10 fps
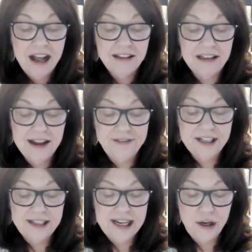Love to
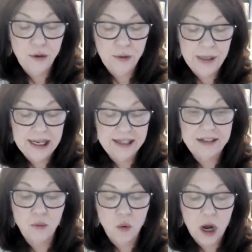see who is
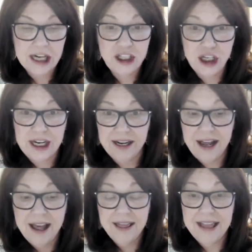watching
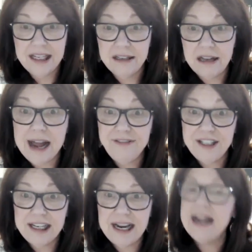this live
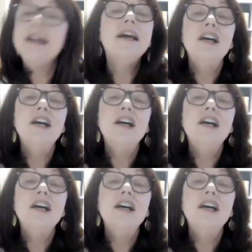today.